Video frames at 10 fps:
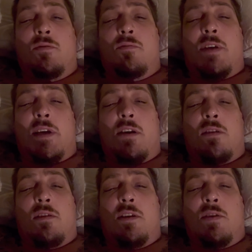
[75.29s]
take care
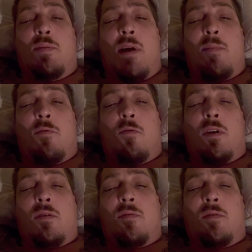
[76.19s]
of legal
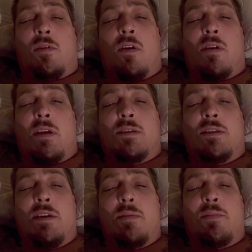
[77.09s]
paperwork for
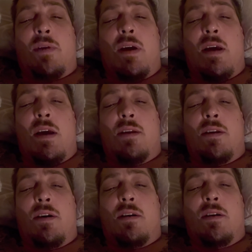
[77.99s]
guardianship, and
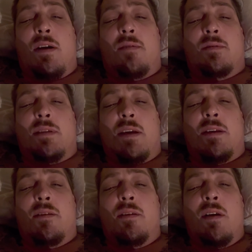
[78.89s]

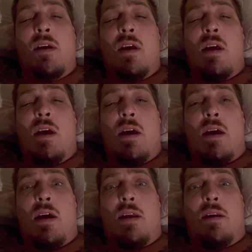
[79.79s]
everything,
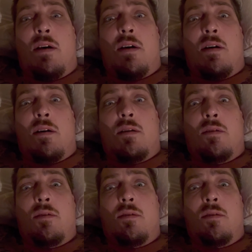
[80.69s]
and